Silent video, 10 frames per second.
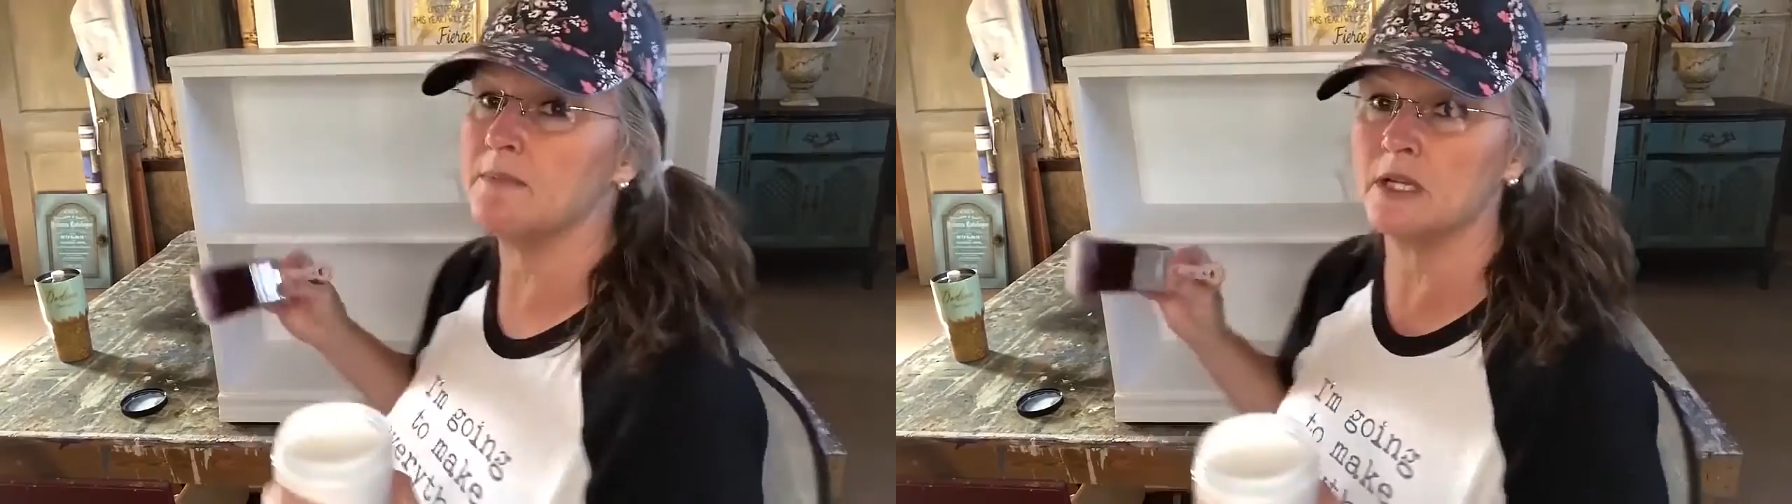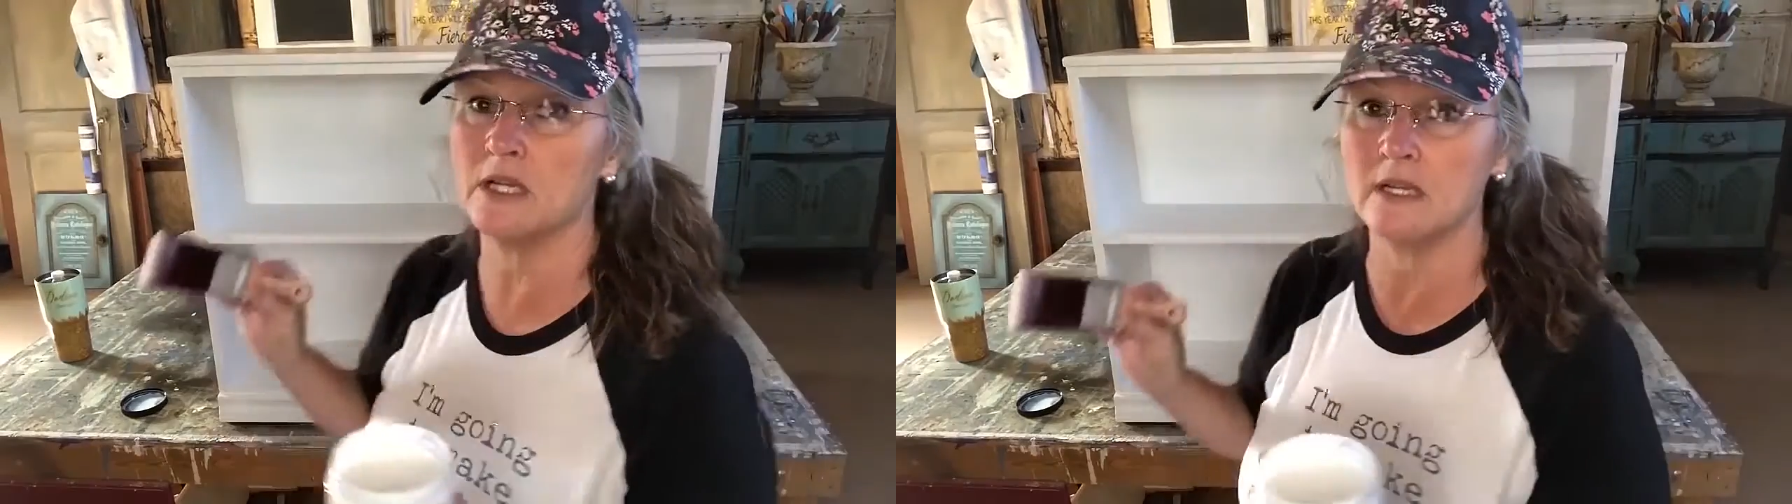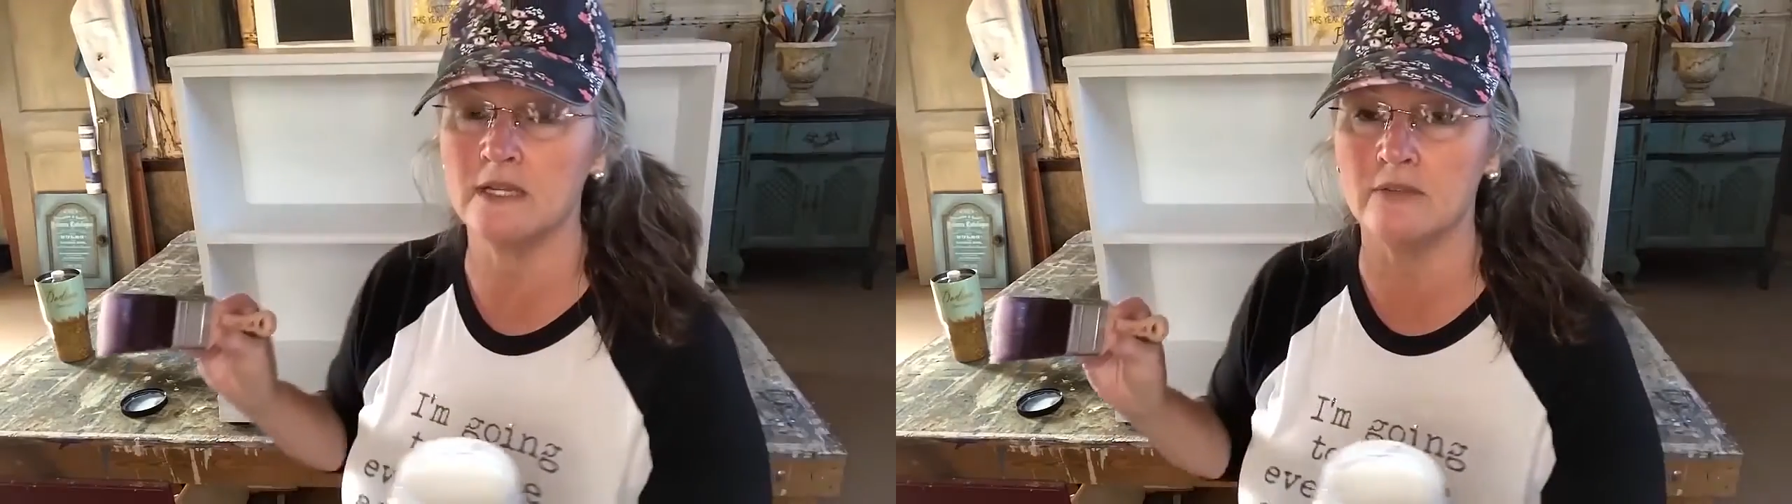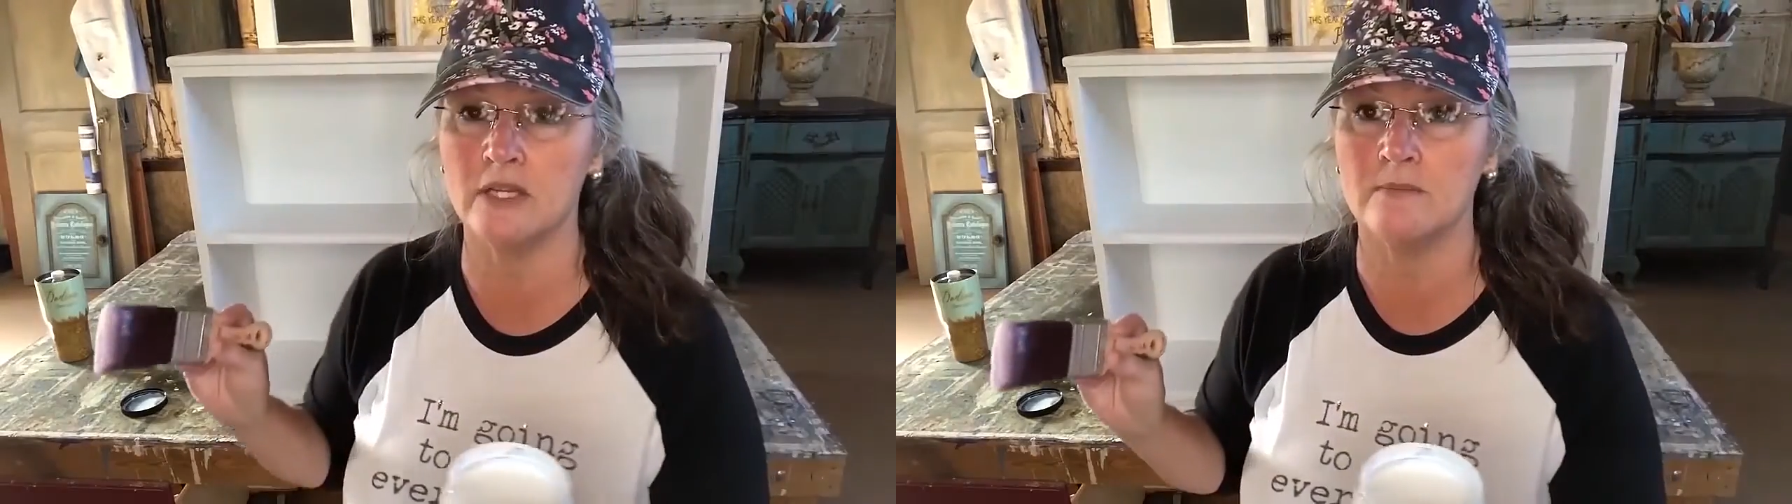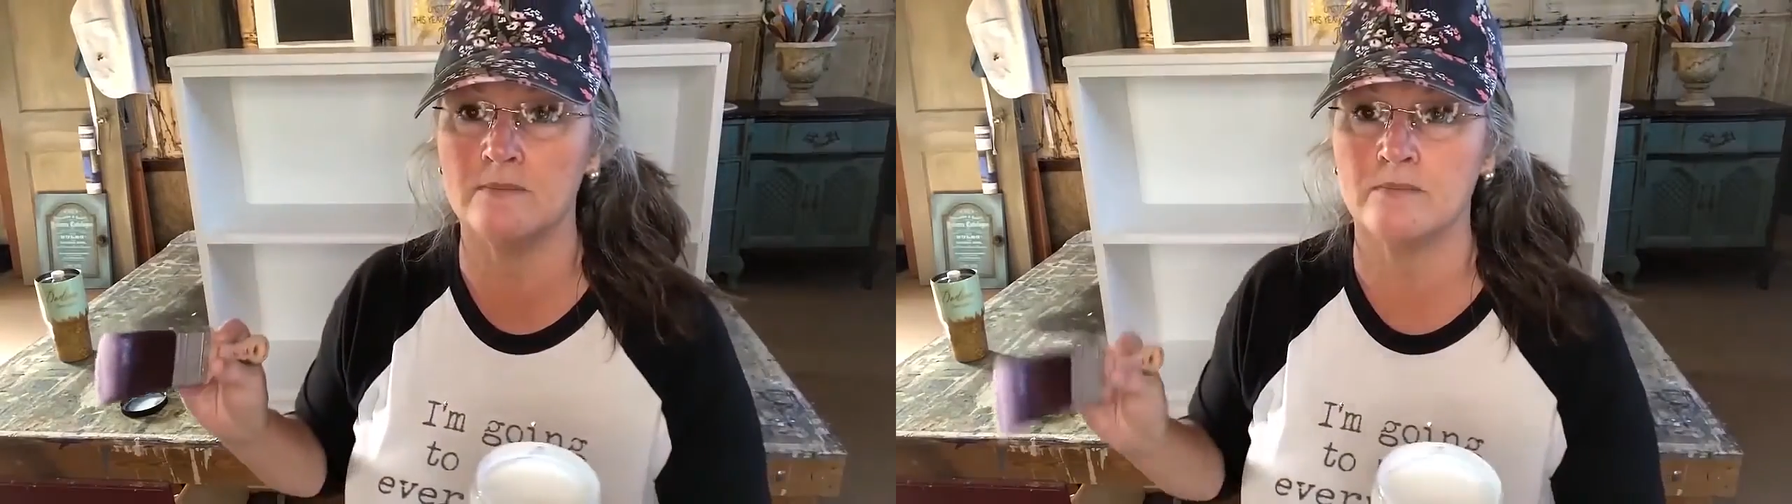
and then I'm gonna leave it.